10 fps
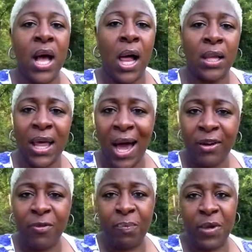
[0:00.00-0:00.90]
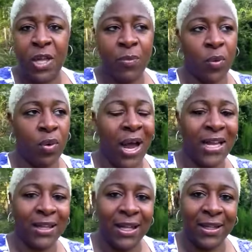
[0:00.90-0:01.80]
A lot of people,
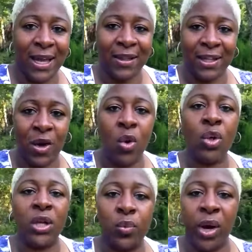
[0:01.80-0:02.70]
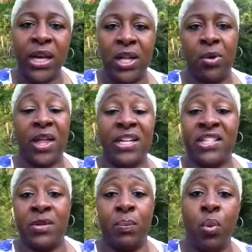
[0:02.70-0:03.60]
right, think that the only radio that
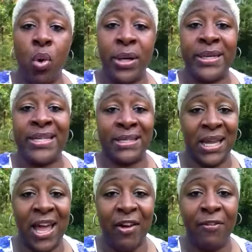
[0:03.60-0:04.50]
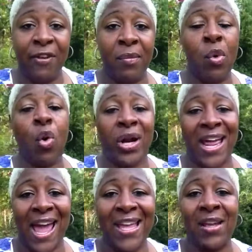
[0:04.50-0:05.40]
is important is an FM or an
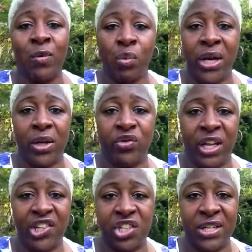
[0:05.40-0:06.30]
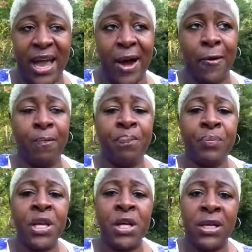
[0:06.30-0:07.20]
AM radio station dial.
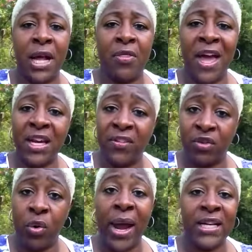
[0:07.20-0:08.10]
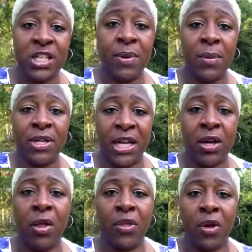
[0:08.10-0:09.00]
Now, that is great to be able to get
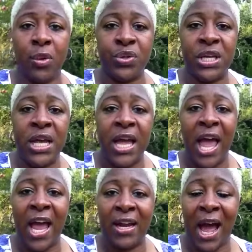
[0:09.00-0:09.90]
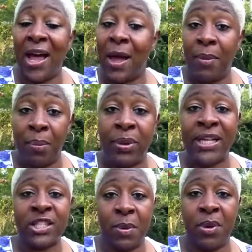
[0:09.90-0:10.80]
on those, and I have been
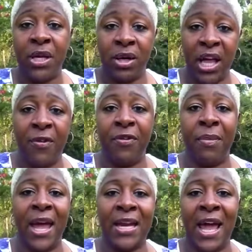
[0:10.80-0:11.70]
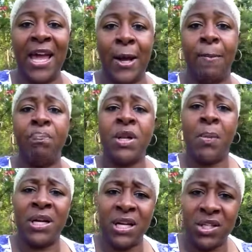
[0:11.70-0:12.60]
blessed to be able to get on FM and AM,
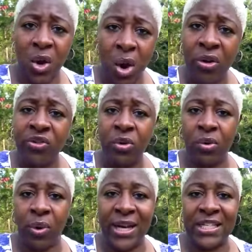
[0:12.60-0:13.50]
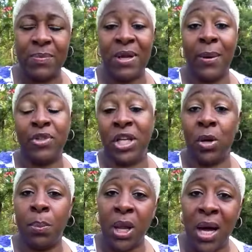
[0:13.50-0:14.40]
but it is also great to be able to get
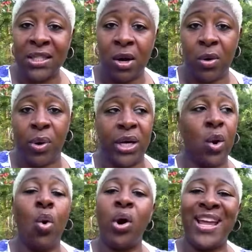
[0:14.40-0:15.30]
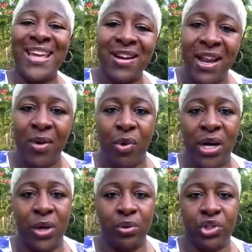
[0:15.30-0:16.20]
on blog talk radio or internet
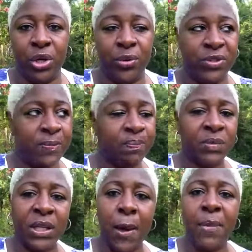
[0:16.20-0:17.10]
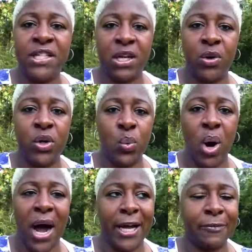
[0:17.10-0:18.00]
radio shows. Let me tell you
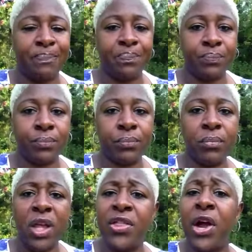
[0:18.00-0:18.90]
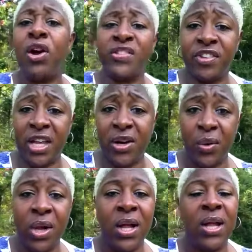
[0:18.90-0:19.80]
why. There are still